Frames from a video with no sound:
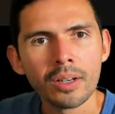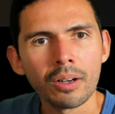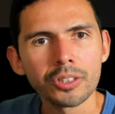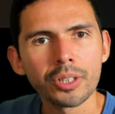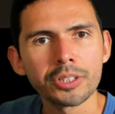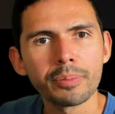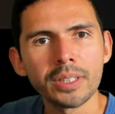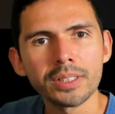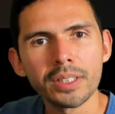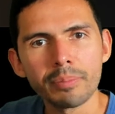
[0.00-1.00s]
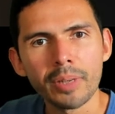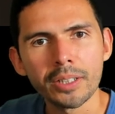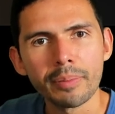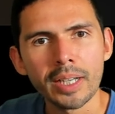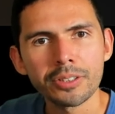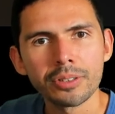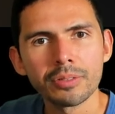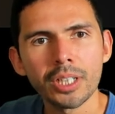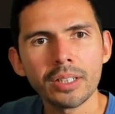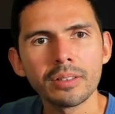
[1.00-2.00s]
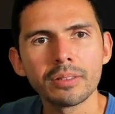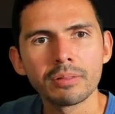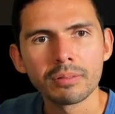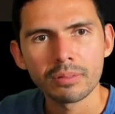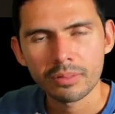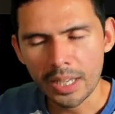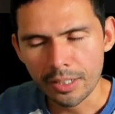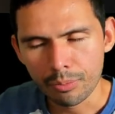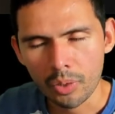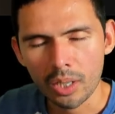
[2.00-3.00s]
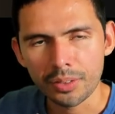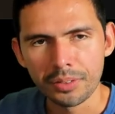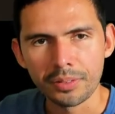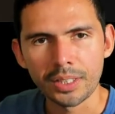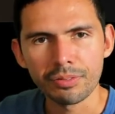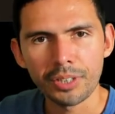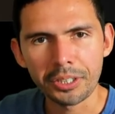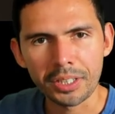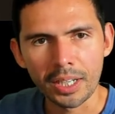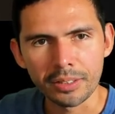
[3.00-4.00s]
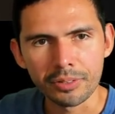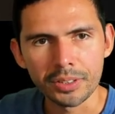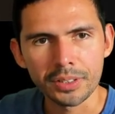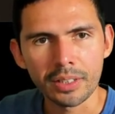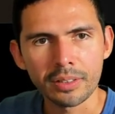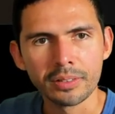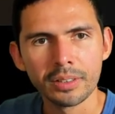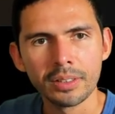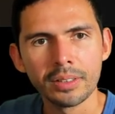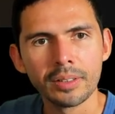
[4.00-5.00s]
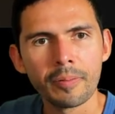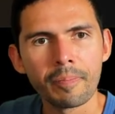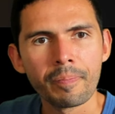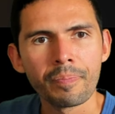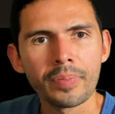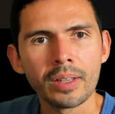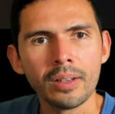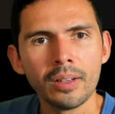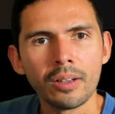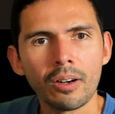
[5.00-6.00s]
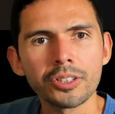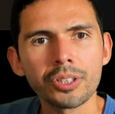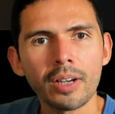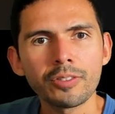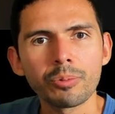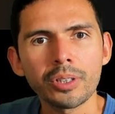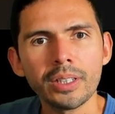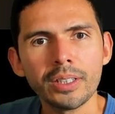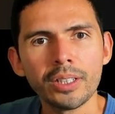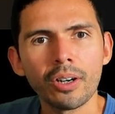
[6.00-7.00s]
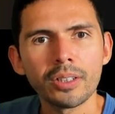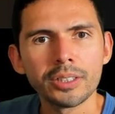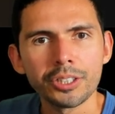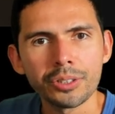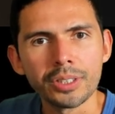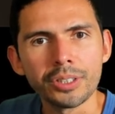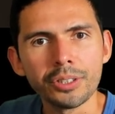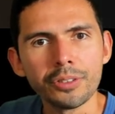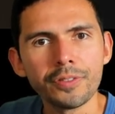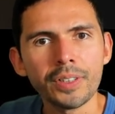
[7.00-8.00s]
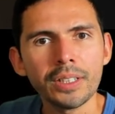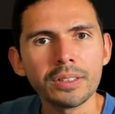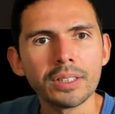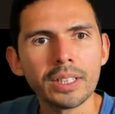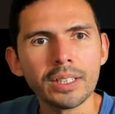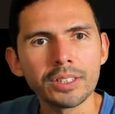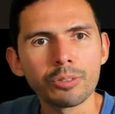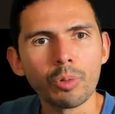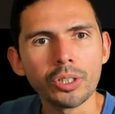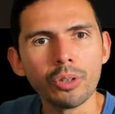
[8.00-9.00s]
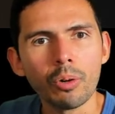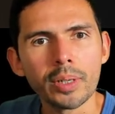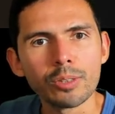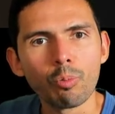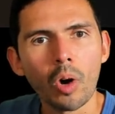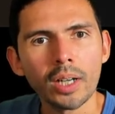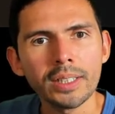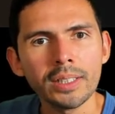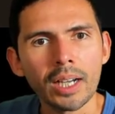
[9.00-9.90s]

Also, I tremendously admire your mastery of shading. Thank you, Bog. That's very kind of you to say. Also, after working in the art industry, do you feel it's what you always wanted?